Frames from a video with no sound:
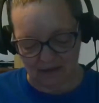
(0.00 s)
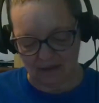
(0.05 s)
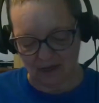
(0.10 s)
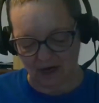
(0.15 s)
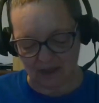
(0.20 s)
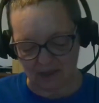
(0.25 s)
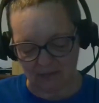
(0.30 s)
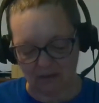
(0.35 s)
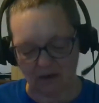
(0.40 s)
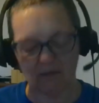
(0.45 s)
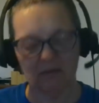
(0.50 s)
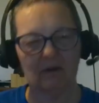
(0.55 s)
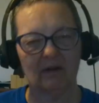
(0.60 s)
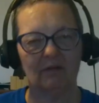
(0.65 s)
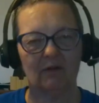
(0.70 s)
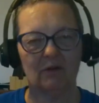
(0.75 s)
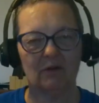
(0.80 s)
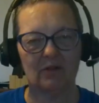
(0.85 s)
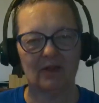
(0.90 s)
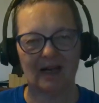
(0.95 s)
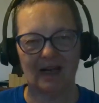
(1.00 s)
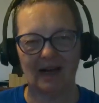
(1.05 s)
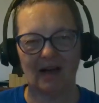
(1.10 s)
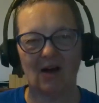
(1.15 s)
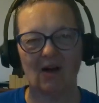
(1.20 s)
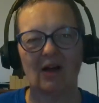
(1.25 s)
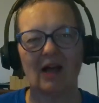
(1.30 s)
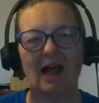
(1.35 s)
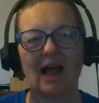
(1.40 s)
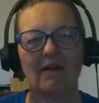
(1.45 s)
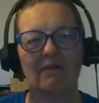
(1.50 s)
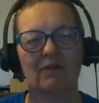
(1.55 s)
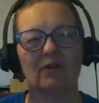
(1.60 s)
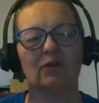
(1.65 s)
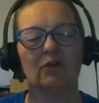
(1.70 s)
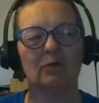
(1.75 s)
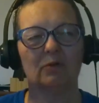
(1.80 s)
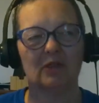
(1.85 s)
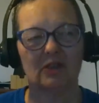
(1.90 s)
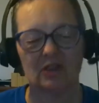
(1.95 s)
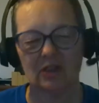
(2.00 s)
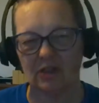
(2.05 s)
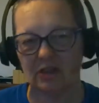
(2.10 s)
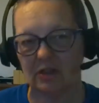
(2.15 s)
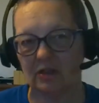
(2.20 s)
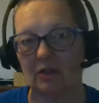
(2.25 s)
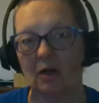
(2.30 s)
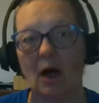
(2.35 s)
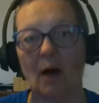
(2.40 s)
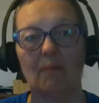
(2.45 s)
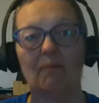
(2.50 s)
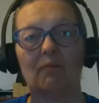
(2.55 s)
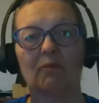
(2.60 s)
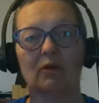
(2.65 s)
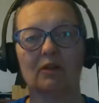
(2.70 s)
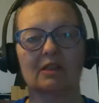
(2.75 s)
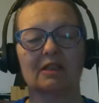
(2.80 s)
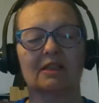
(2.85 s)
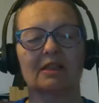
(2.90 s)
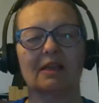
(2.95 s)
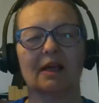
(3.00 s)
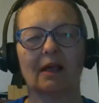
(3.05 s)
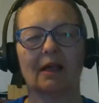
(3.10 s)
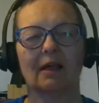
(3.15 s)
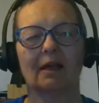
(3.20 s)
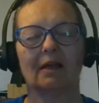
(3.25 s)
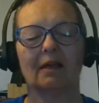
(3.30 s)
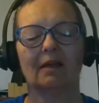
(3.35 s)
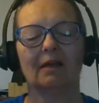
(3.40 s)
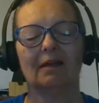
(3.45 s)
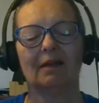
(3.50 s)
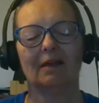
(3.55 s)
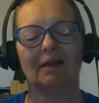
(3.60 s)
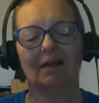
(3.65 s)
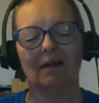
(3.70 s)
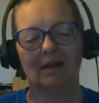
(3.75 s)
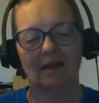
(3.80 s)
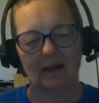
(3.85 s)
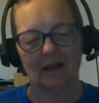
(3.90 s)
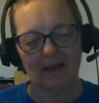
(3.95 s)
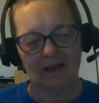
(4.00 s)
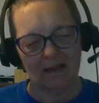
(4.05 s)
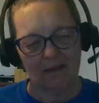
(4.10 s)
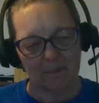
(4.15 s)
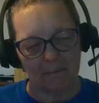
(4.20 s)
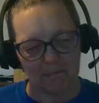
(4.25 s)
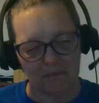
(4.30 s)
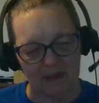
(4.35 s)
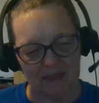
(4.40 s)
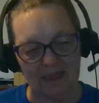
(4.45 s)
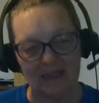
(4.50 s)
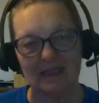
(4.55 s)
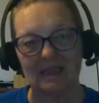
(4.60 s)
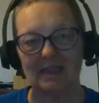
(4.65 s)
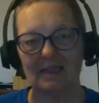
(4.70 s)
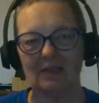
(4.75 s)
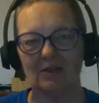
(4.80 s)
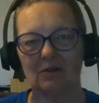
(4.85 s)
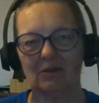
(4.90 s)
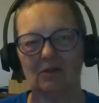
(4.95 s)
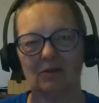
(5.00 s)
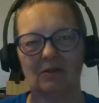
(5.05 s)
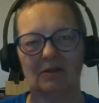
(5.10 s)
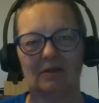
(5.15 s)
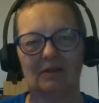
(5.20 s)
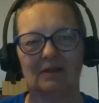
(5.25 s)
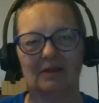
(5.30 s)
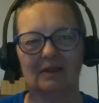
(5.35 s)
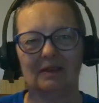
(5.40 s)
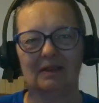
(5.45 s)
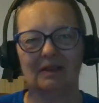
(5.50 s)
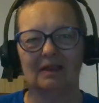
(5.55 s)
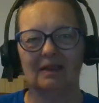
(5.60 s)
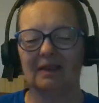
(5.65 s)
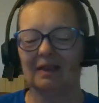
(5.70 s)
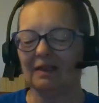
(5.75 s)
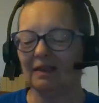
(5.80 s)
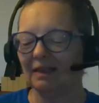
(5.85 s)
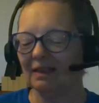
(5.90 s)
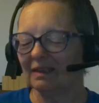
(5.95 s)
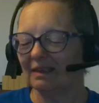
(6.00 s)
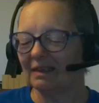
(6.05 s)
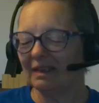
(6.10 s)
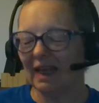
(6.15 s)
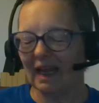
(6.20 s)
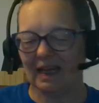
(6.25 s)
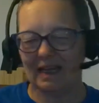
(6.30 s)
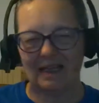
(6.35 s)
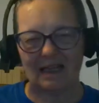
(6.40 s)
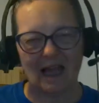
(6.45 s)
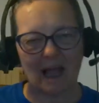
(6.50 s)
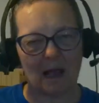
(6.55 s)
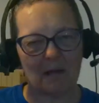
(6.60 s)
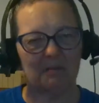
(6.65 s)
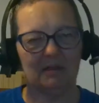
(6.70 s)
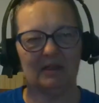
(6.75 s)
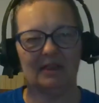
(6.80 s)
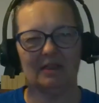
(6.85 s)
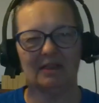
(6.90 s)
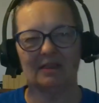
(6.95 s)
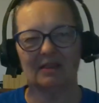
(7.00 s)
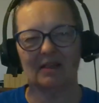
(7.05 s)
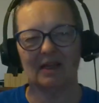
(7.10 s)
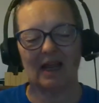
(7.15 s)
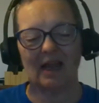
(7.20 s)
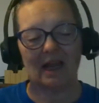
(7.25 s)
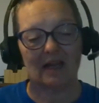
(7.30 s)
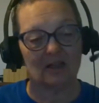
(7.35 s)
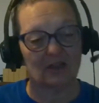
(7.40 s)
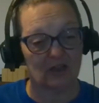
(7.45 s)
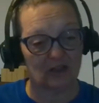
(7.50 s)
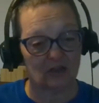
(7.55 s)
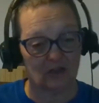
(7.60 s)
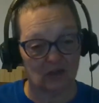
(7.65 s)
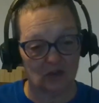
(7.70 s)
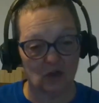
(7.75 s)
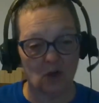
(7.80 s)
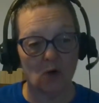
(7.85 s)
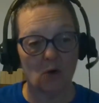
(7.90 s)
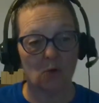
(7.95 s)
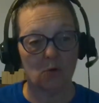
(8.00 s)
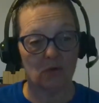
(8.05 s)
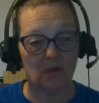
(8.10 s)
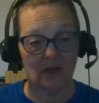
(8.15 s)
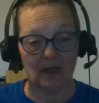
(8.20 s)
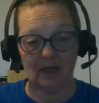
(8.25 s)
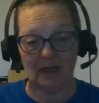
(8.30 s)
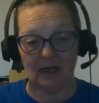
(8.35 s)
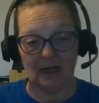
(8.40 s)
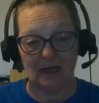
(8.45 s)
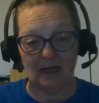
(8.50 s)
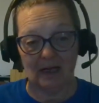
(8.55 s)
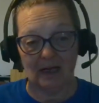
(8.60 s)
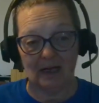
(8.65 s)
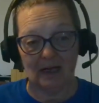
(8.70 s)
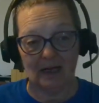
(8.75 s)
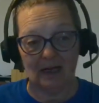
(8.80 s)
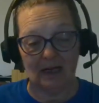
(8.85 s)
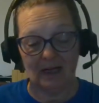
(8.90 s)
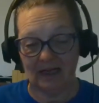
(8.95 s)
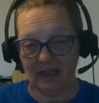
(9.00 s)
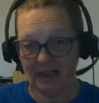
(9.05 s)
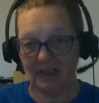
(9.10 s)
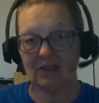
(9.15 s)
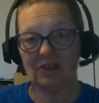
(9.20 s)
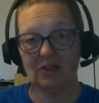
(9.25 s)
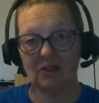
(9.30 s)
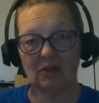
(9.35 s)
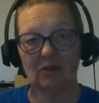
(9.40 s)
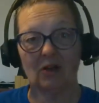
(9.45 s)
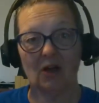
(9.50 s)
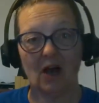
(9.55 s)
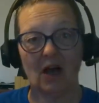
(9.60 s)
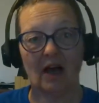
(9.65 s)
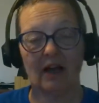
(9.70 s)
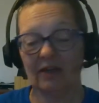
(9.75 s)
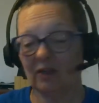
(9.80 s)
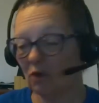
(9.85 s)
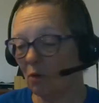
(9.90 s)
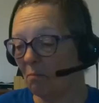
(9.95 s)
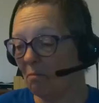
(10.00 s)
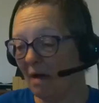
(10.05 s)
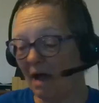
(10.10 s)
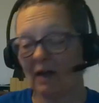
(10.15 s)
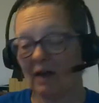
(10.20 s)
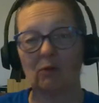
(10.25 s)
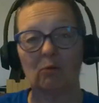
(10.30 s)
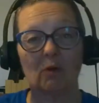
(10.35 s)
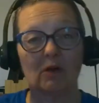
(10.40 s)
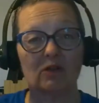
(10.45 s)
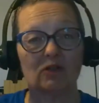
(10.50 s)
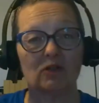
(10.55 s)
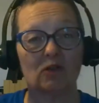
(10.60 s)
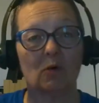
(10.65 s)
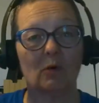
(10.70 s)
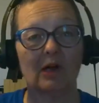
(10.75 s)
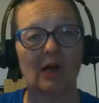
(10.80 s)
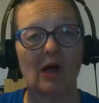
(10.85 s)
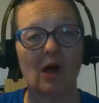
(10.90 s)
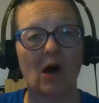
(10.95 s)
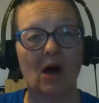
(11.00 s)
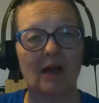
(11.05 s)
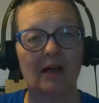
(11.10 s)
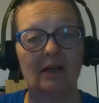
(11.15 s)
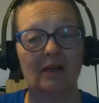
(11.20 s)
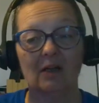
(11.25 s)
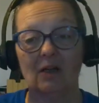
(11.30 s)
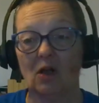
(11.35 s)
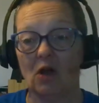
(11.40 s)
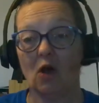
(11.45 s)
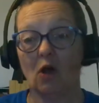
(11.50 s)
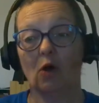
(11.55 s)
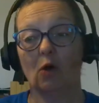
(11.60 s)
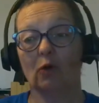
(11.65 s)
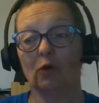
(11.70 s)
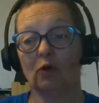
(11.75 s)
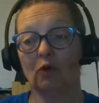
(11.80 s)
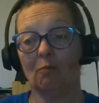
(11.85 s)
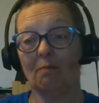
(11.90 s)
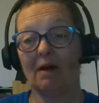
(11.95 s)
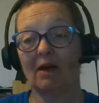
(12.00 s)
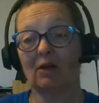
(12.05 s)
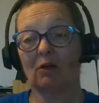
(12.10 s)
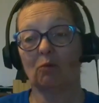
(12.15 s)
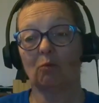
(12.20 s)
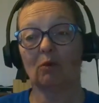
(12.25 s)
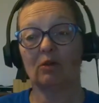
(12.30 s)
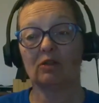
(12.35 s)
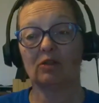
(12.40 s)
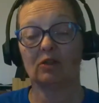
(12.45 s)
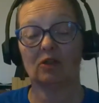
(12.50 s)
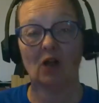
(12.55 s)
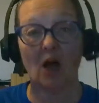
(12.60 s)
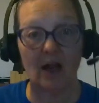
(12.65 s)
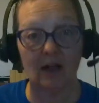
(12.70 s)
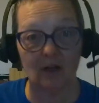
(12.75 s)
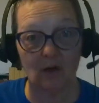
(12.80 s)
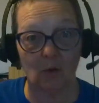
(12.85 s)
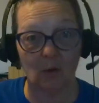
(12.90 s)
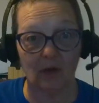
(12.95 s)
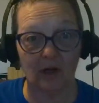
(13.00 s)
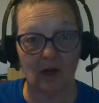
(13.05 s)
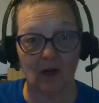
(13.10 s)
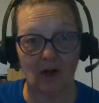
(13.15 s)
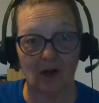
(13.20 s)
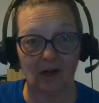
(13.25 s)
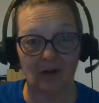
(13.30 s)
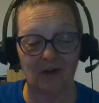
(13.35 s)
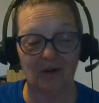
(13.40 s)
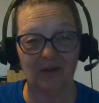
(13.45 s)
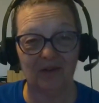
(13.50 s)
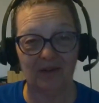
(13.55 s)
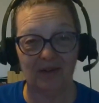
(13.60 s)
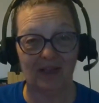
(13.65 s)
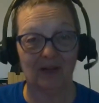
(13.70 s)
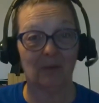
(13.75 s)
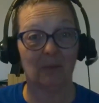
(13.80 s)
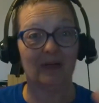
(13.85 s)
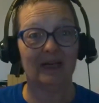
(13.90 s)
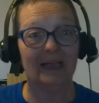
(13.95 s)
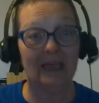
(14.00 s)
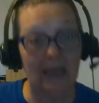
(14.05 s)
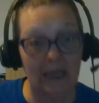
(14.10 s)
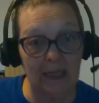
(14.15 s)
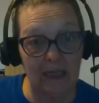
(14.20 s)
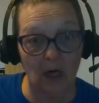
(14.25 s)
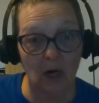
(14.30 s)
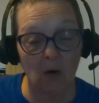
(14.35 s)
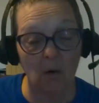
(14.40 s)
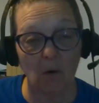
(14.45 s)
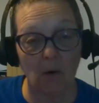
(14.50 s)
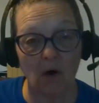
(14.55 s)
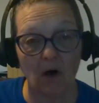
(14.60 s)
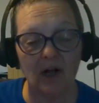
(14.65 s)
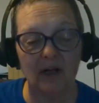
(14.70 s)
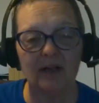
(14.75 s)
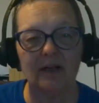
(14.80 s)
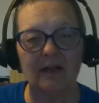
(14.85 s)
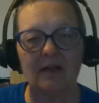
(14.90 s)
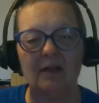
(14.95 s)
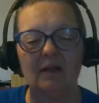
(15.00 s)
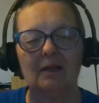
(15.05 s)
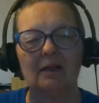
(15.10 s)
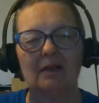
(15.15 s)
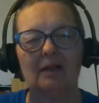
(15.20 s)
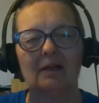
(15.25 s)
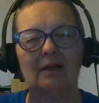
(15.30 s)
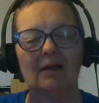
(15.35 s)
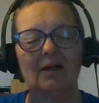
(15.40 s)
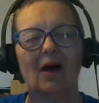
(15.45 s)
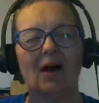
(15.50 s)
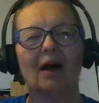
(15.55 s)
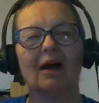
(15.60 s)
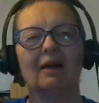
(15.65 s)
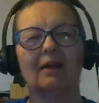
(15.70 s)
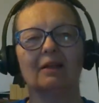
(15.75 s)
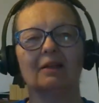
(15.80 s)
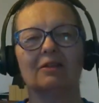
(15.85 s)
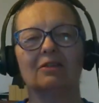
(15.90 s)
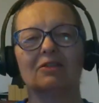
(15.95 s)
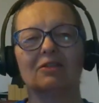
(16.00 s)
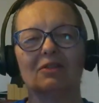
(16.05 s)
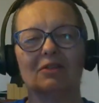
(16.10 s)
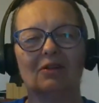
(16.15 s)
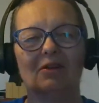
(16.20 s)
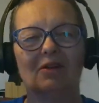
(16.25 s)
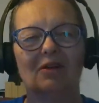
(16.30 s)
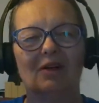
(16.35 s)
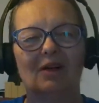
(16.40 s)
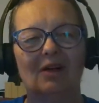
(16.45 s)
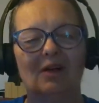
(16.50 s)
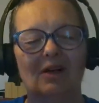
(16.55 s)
God is my refuge, and all I have to do is just stop for a second, be still, take that peace, and just know that He's still God. No matter what's going on, or no matter what's not going on, that we need to go on, God is still